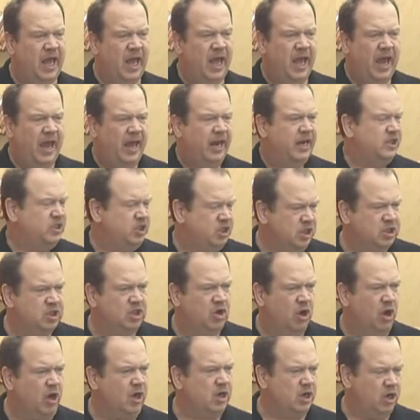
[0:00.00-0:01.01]
it and it's
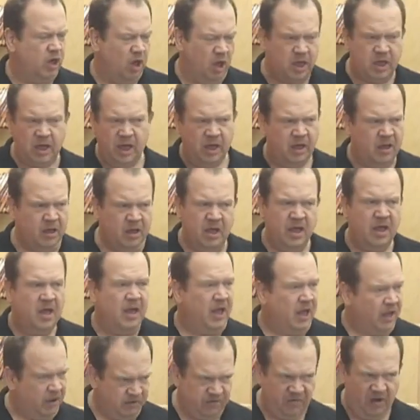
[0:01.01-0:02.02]
just cooked, look,
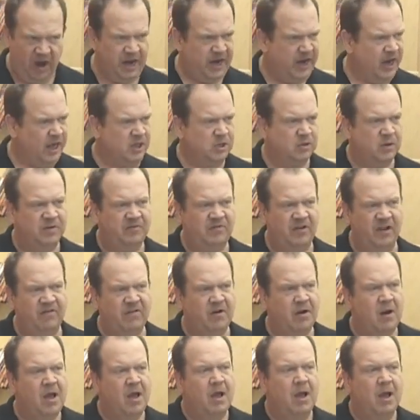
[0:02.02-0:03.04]
it's fine, it has one
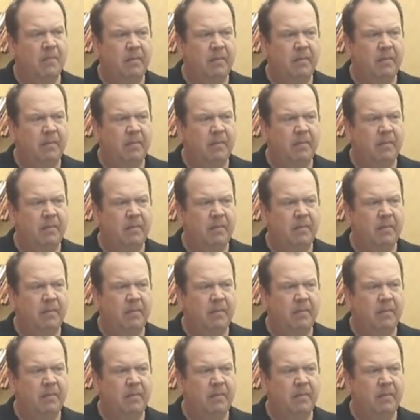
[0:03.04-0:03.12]
flavor.